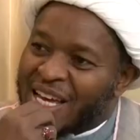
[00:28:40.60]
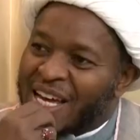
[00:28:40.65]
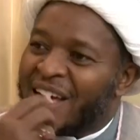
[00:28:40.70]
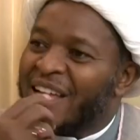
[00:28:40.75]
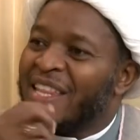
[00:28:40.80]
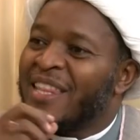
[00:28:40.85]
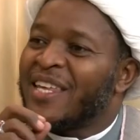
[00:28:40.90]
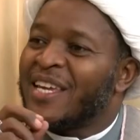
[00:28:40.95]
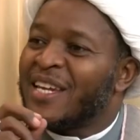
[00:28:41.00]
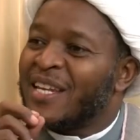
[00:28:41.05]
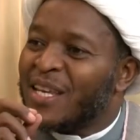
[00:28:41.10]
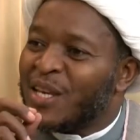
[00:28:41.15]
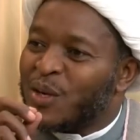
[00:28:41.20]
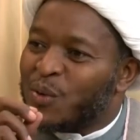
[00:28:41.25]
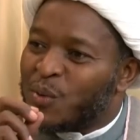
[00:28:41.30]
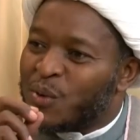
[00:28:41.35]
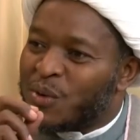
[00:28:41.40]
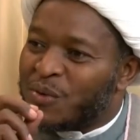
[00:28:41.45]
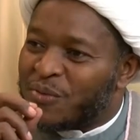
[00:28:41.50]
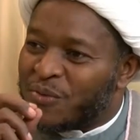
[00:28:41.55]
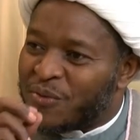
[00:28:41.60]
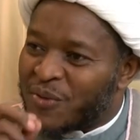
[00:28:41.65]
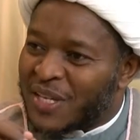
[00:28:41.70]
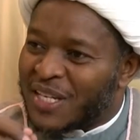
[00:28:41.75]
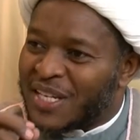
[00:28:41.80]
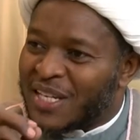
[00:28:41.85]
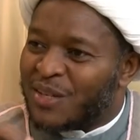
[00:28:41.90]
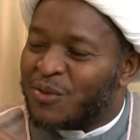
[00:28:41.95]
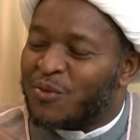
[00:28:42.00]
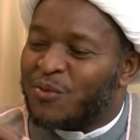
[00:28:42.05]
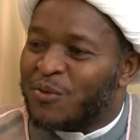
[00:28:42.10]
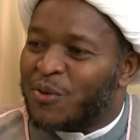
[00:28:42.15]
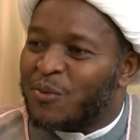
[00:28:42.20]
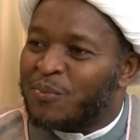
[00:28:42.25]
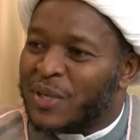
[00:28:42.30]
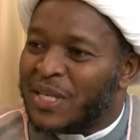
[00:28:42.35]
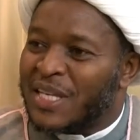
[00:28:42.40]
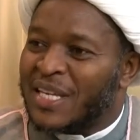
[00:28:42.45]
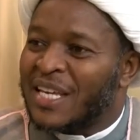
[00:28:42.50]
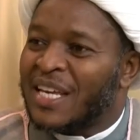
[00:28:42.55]
and then he would feed it for
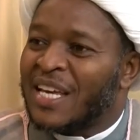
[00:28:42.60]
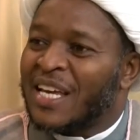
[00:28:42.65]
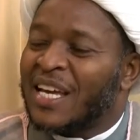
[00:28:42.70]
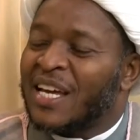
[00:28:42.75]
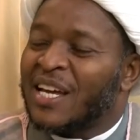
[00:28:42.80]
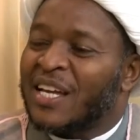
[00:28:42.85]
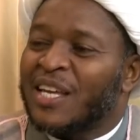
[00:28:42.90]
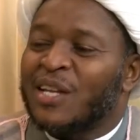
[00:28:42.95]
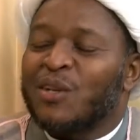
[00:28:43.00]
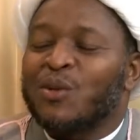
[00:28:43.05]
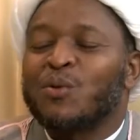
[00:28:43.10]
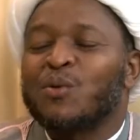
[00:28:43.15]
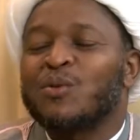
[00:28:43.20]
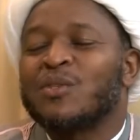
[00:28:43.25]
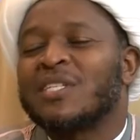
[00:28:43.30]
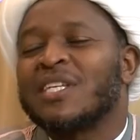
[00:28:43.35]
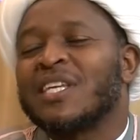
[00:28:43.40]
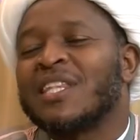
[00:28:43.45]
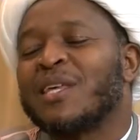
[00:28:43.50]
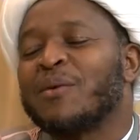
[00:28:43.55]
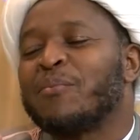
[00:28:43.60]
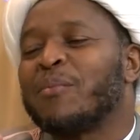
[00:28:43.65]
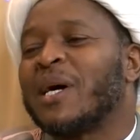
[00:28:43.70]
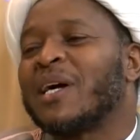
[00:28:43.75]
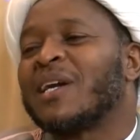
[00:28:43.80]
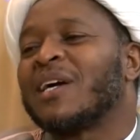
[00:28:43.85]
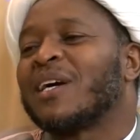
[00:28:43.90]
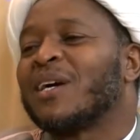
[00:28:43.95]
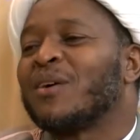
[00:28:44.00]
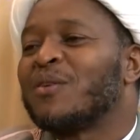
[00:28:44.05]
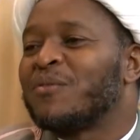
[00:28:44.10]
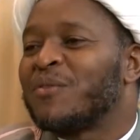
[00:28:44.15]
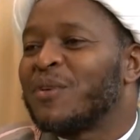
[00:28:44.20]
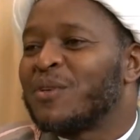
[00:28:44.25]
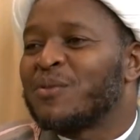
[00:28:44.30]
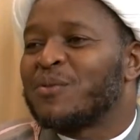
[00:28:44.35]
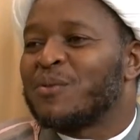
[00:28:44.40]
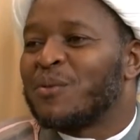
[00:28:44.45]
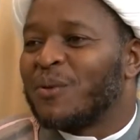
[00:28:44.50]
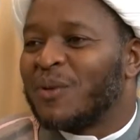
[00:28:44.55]
me. Can you see the barakah of
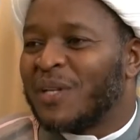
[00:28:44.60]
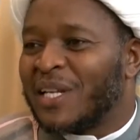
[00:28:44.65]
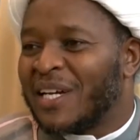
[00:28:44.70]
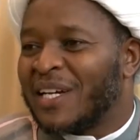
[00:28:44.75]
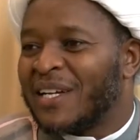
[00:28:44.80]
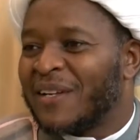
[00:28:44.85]
Rasulullah?